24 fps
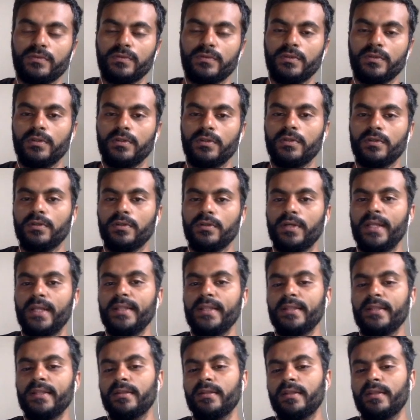
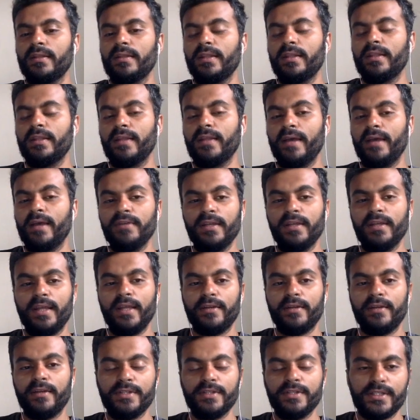And I would
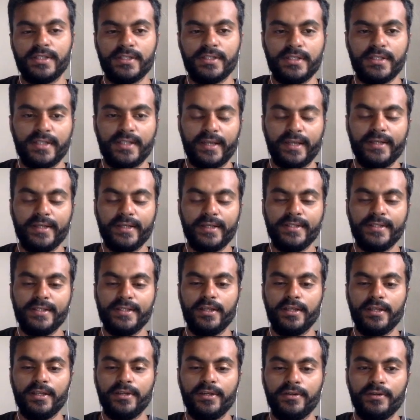like to discuss the second
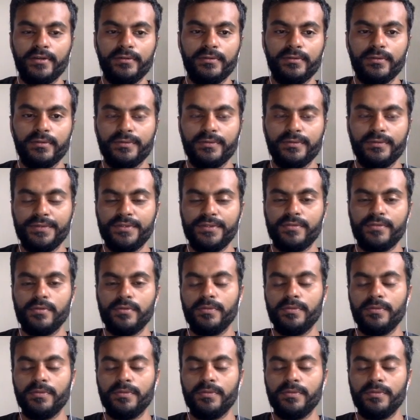scenario, which could